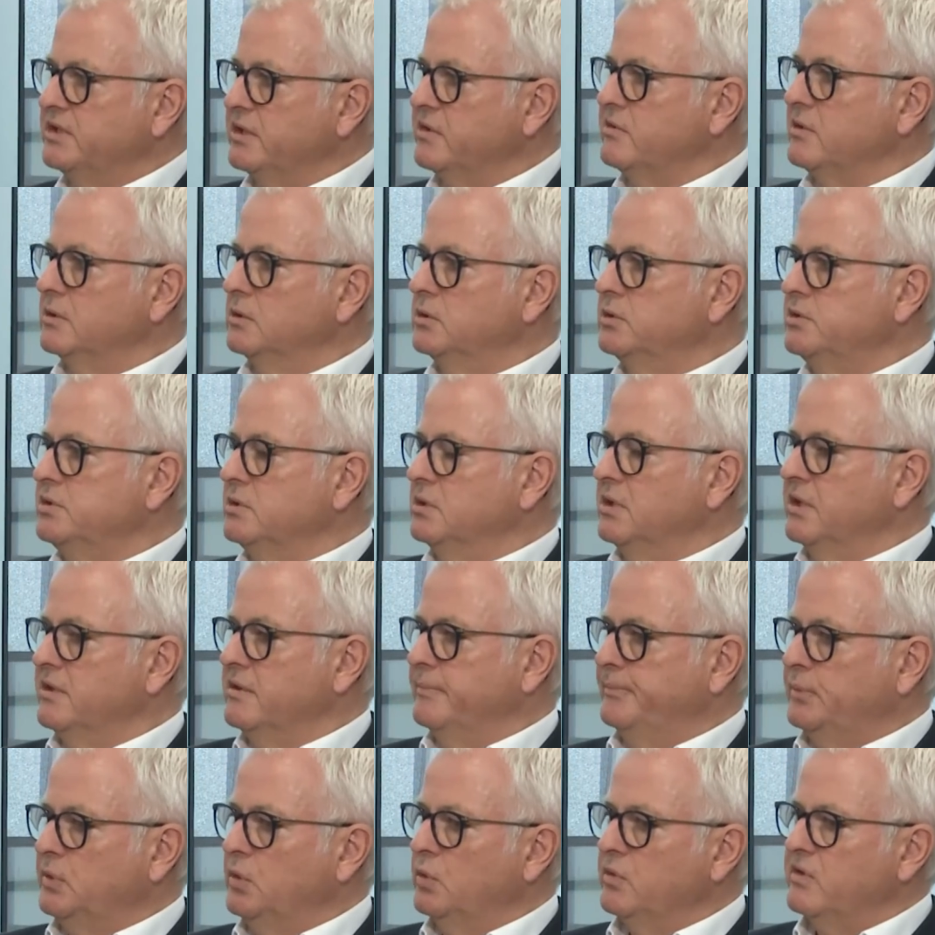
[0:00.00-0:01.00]
dissolution is a
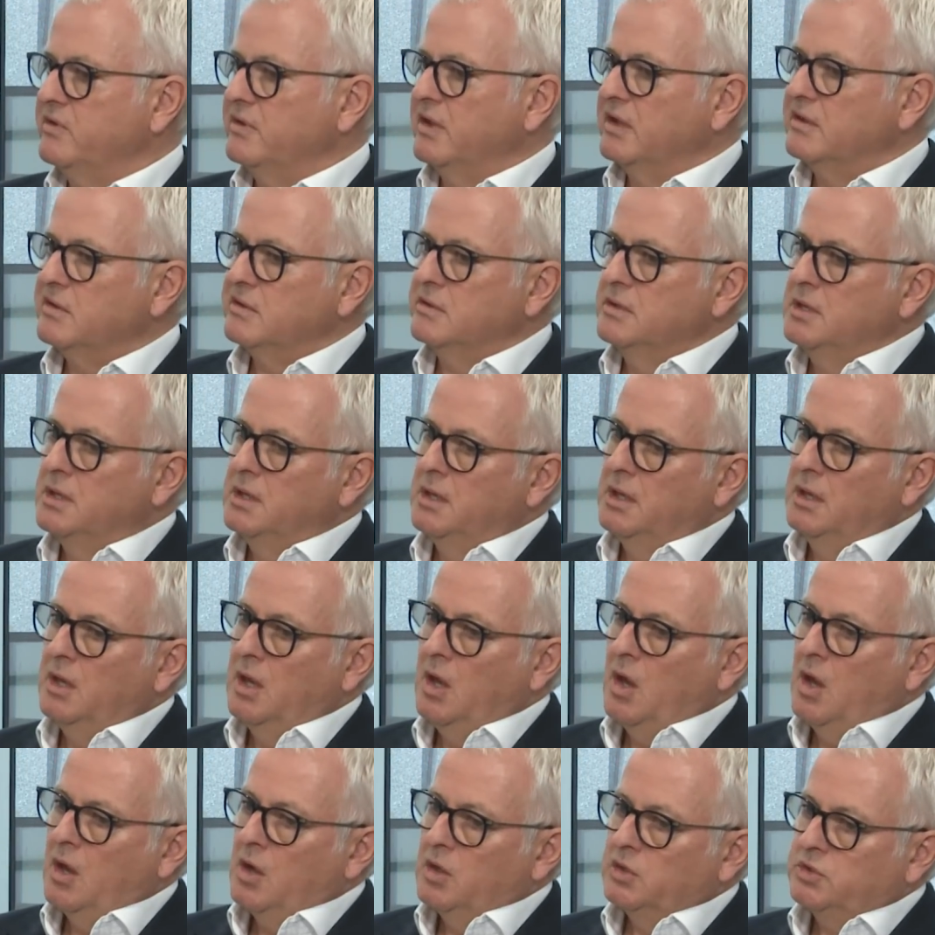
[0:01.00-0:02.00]
process,
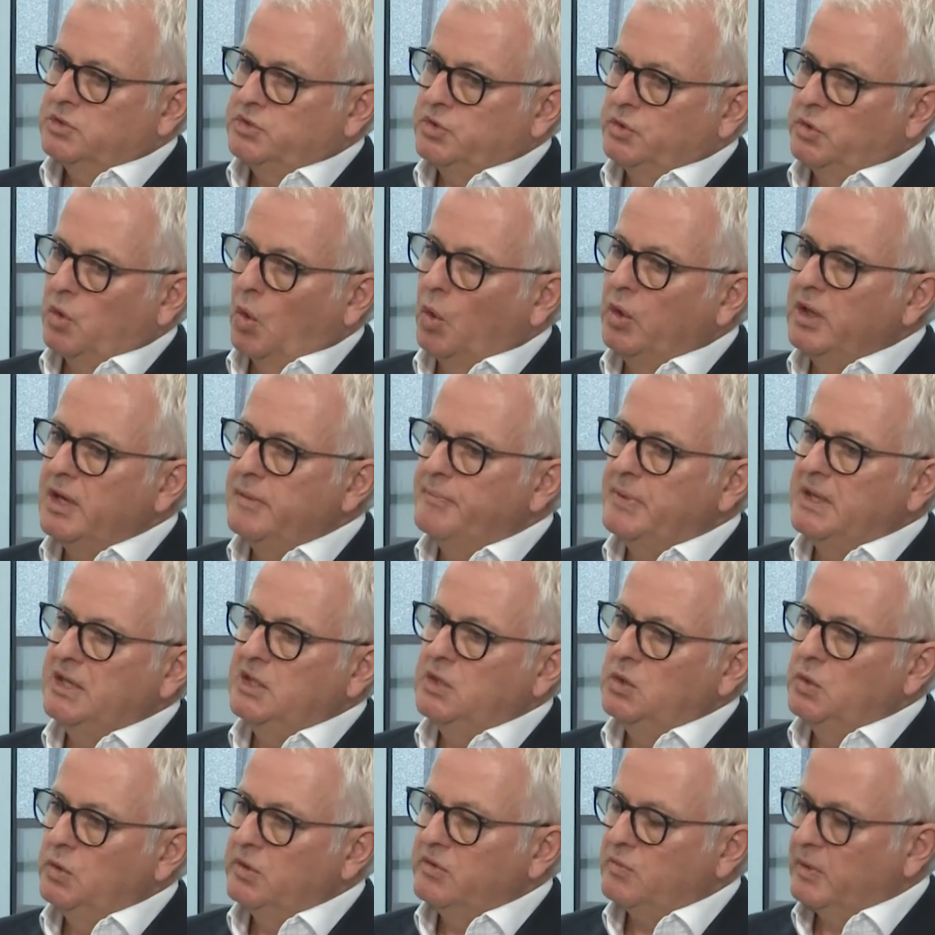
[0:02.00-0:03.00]
should only be
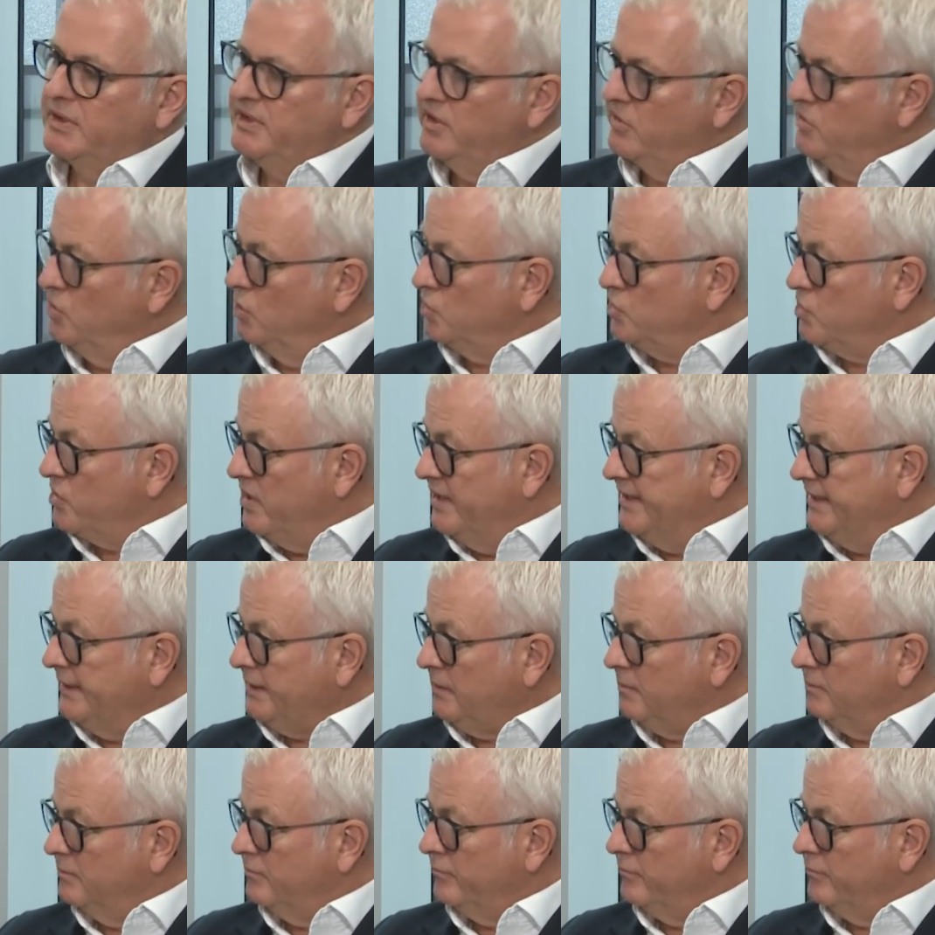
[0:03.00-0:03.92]
used when there's no trading,